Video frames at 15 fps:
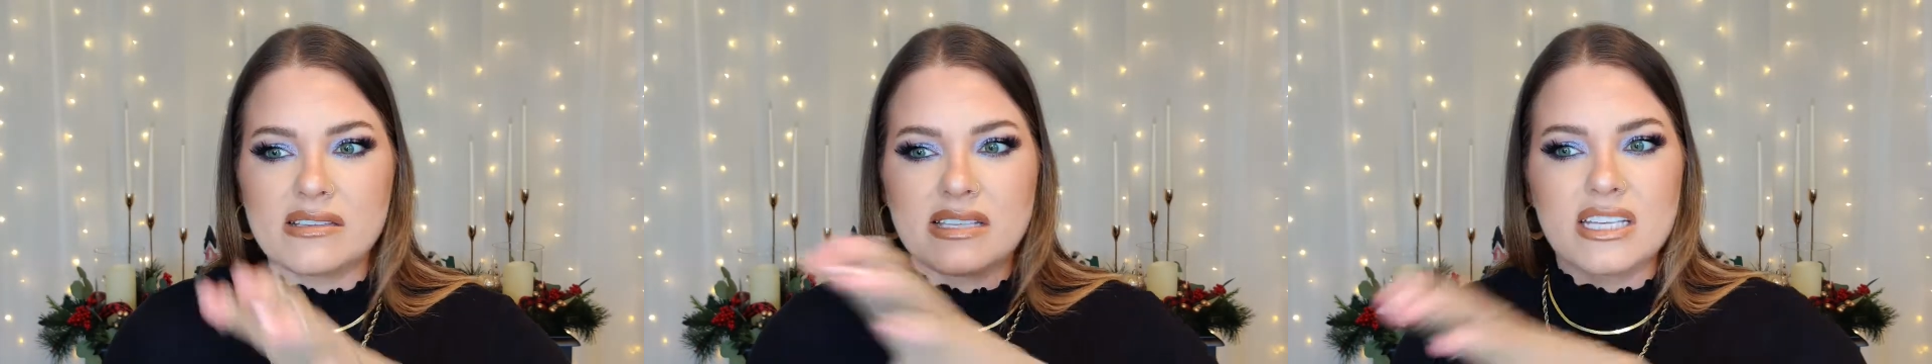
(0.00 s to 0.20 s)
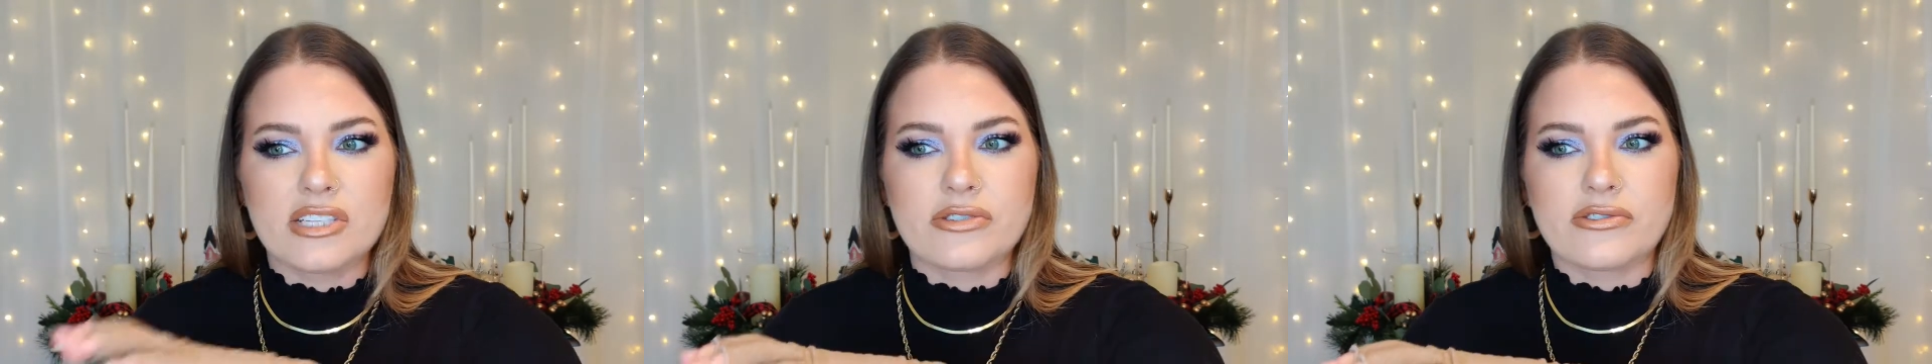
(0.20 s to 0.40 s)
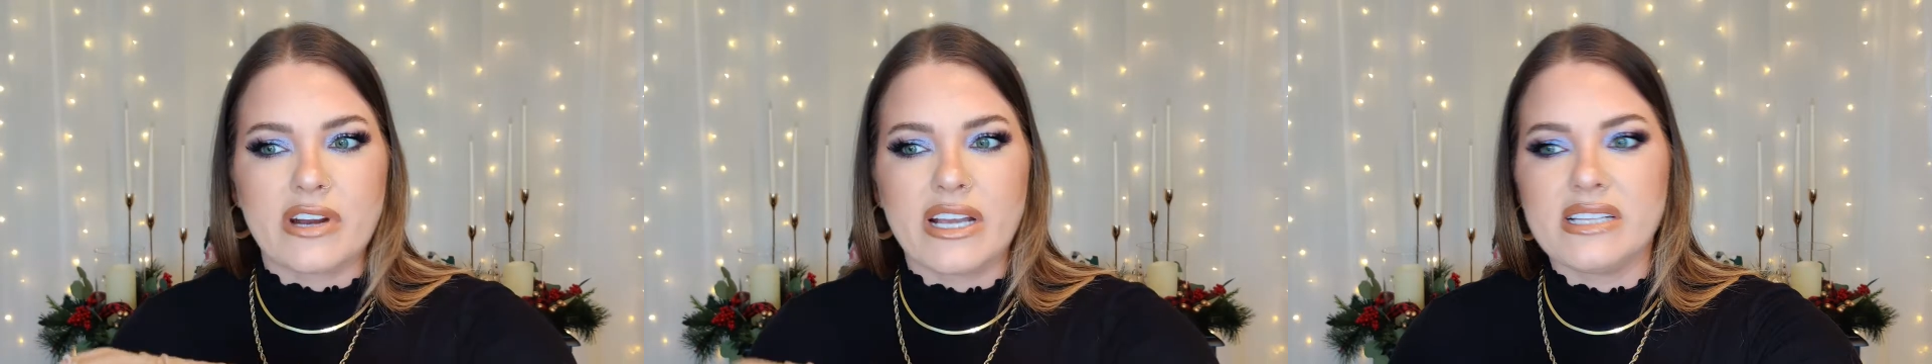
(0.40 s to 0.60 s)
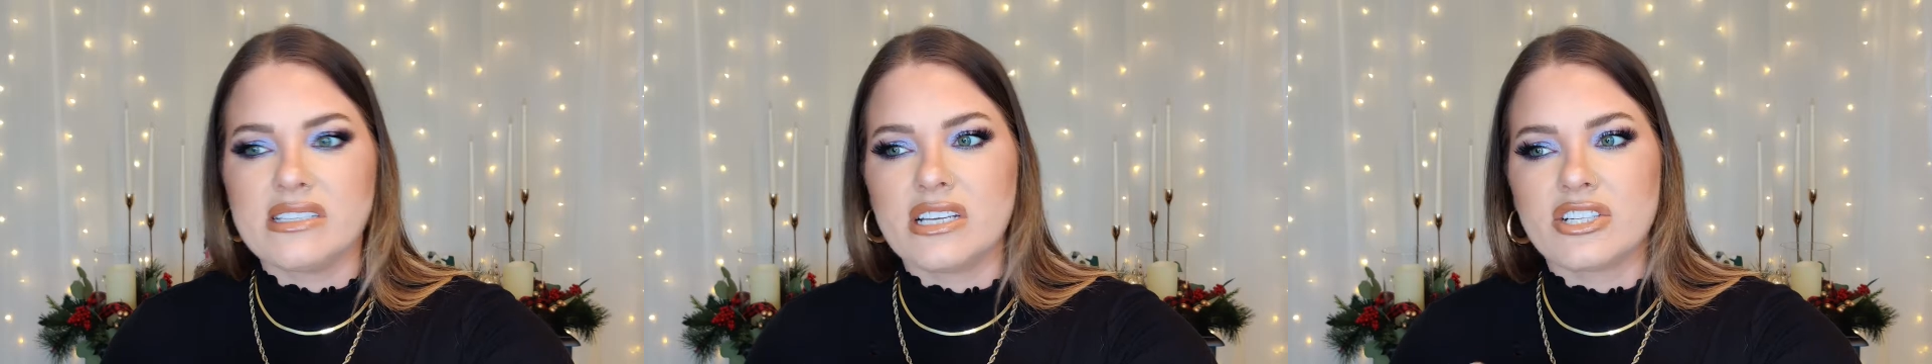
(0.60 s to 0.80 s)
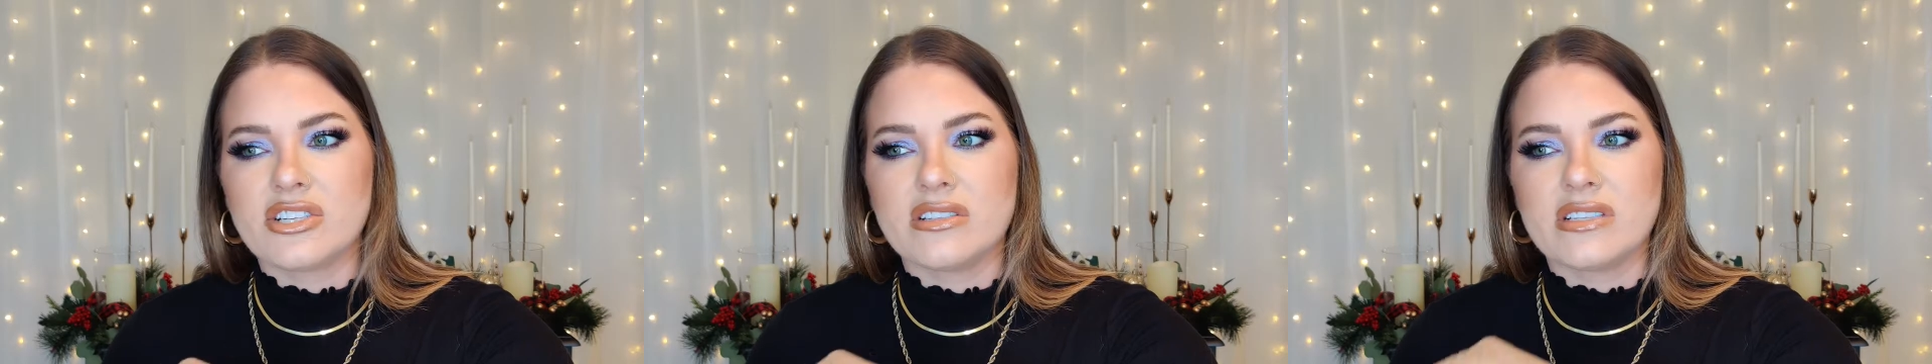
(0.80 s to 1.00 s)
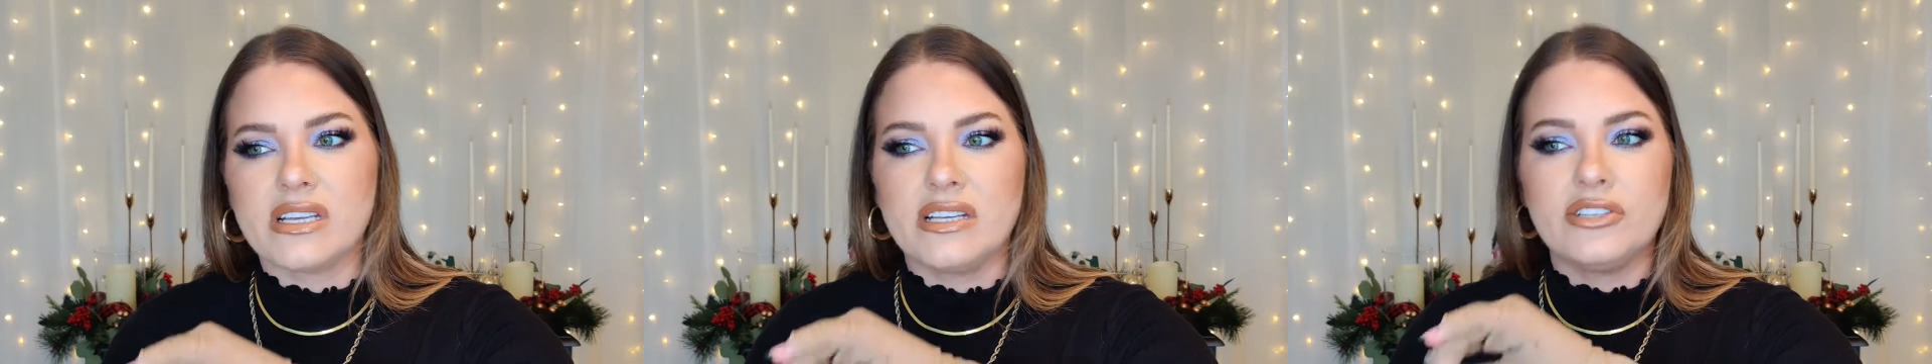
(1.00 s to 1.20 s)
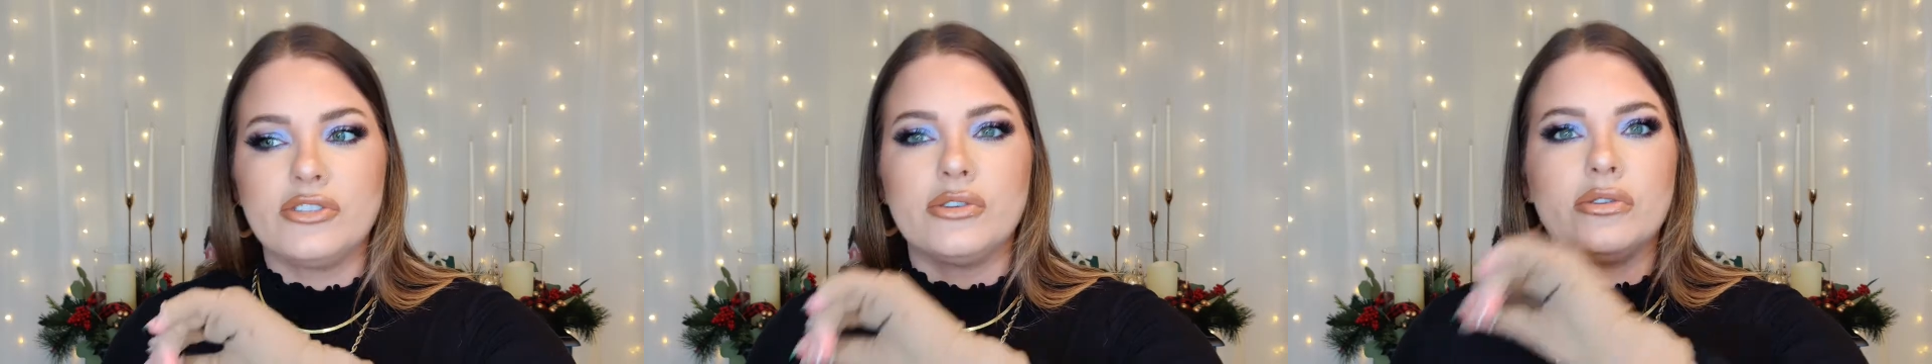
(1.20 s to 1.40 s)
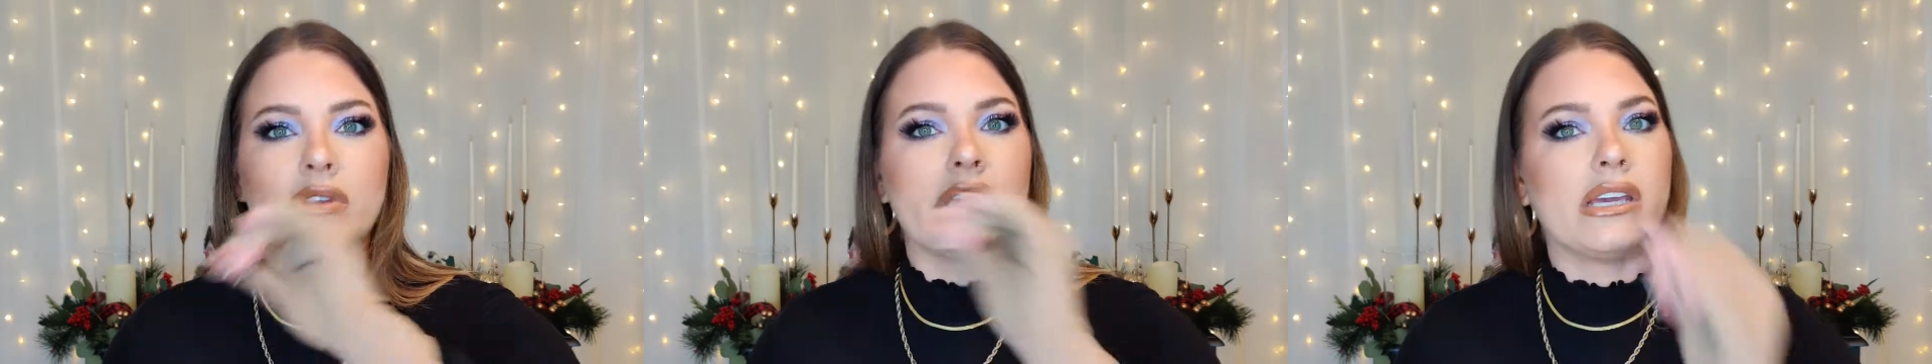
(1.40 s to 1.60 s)
this transitions
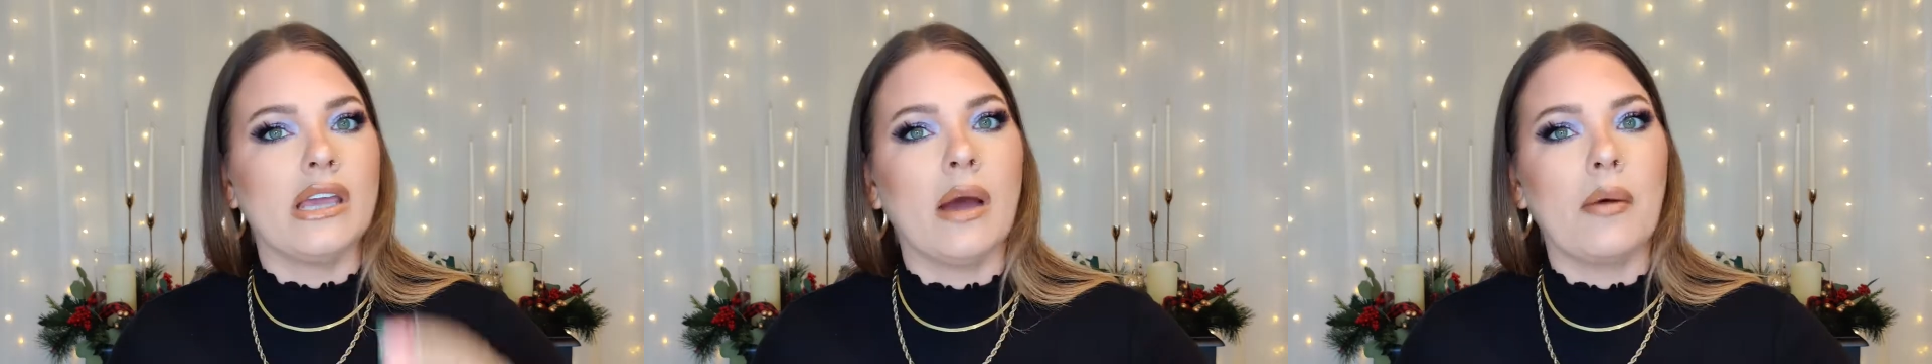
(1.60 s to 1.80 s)
into the